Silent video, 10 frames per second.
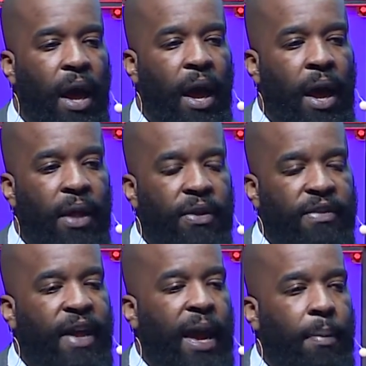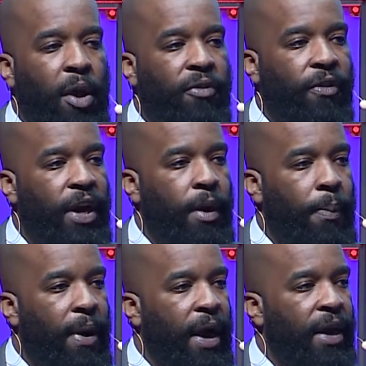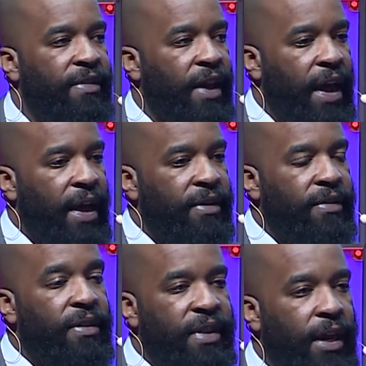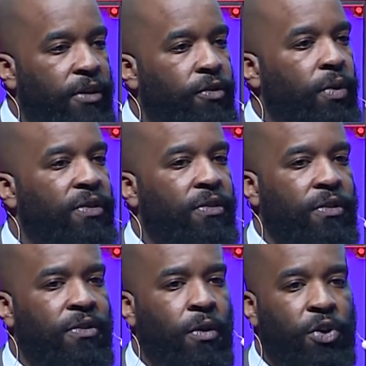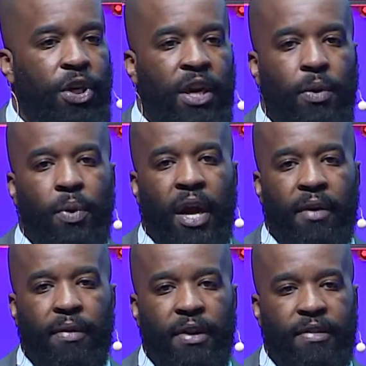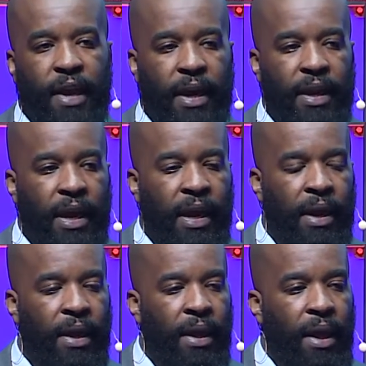the attack model for enterprise has data sources associated with every technique.